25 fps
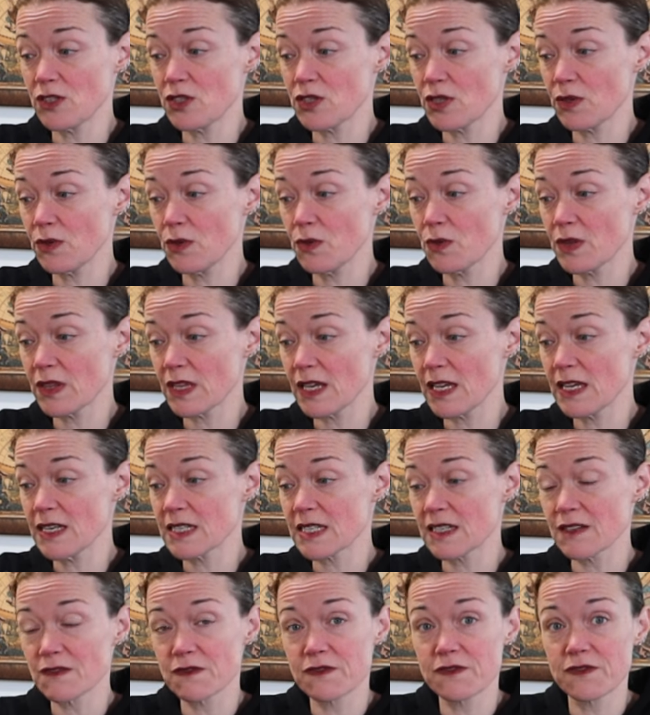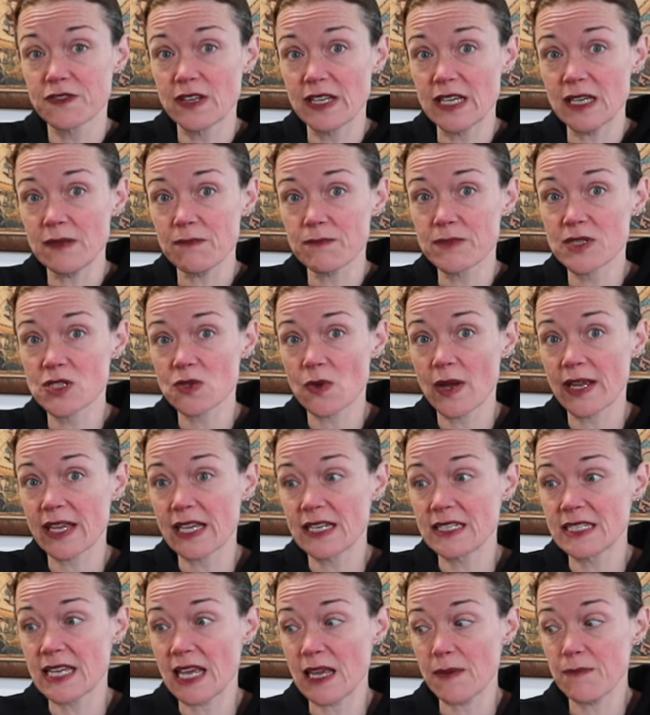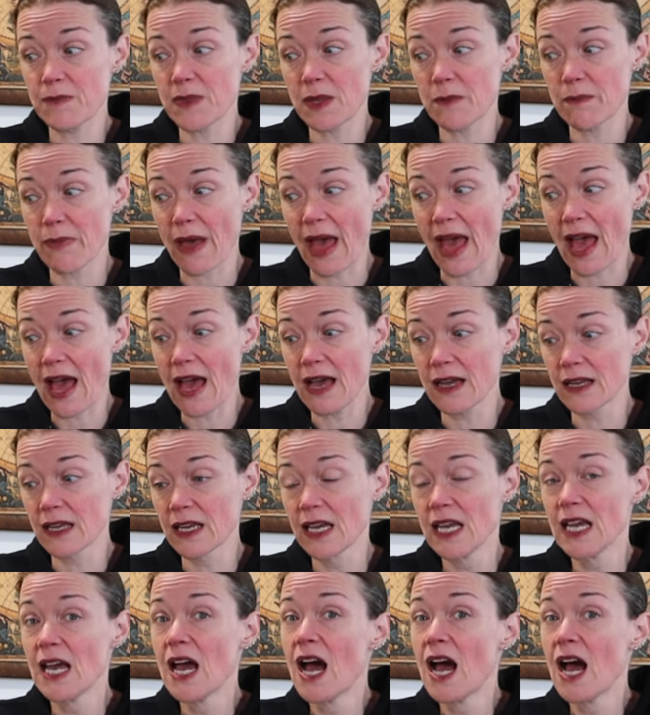two things and flip so I can tape the back.